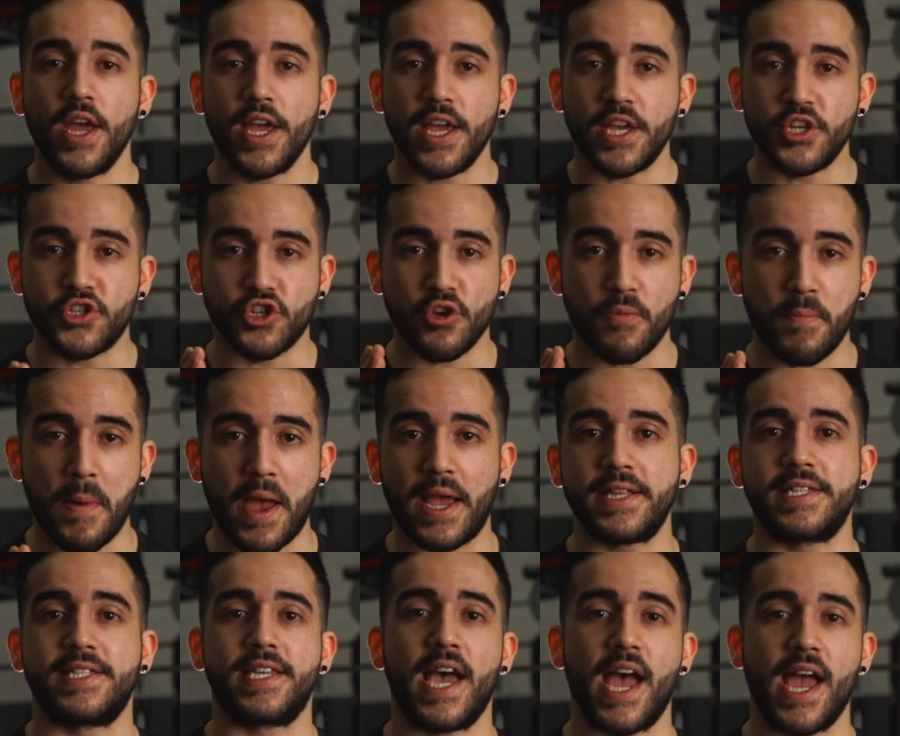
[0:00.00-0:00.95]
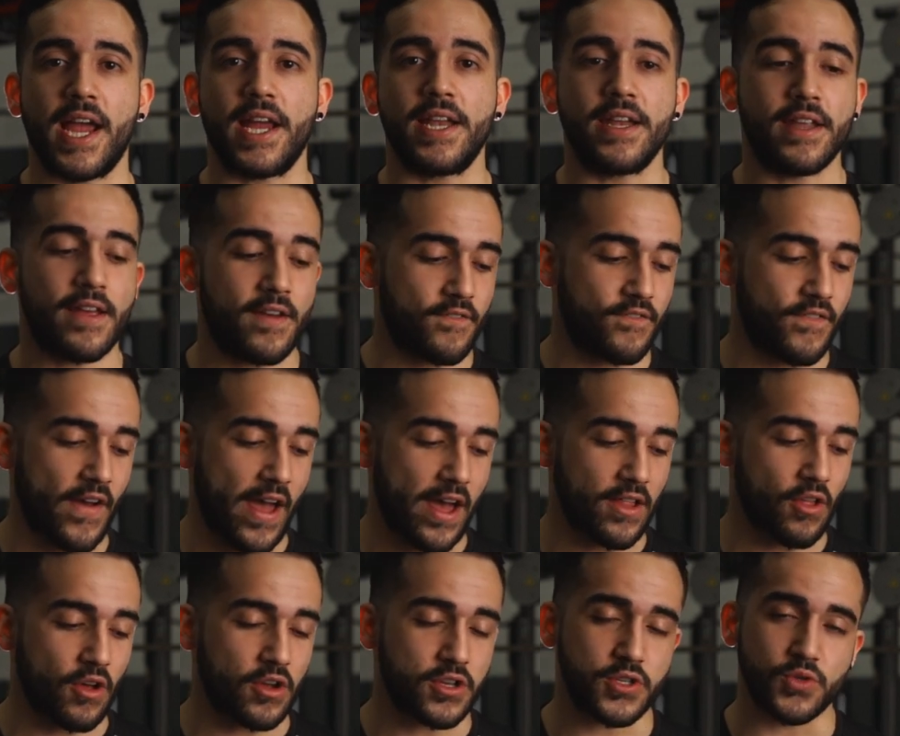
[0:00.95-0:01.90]
is to maintain
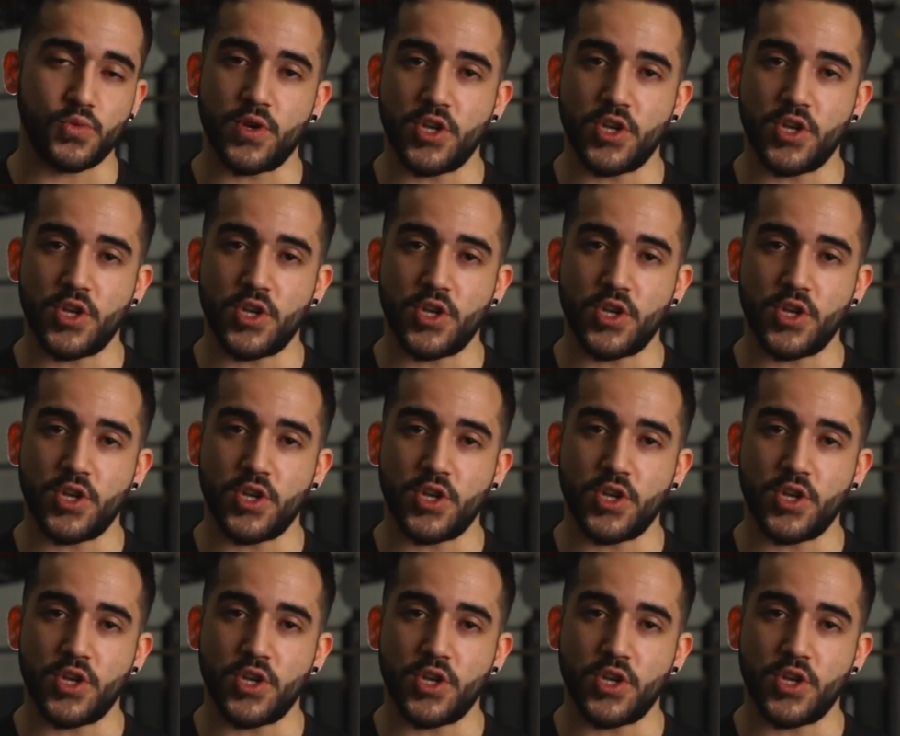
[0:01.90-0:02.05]
fat loss.